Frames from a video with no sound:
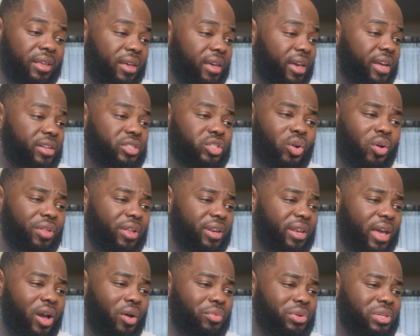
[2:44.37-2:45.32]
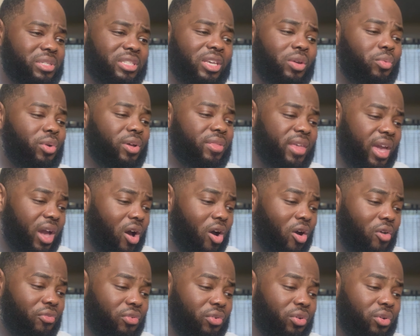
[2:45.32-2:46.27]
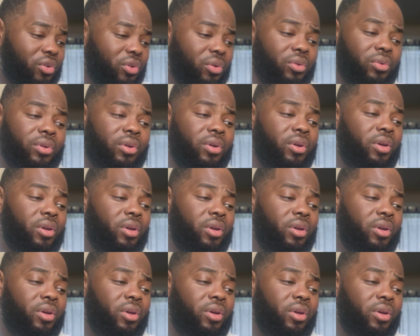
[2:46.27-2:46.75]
And scrolling down, we see what they offer,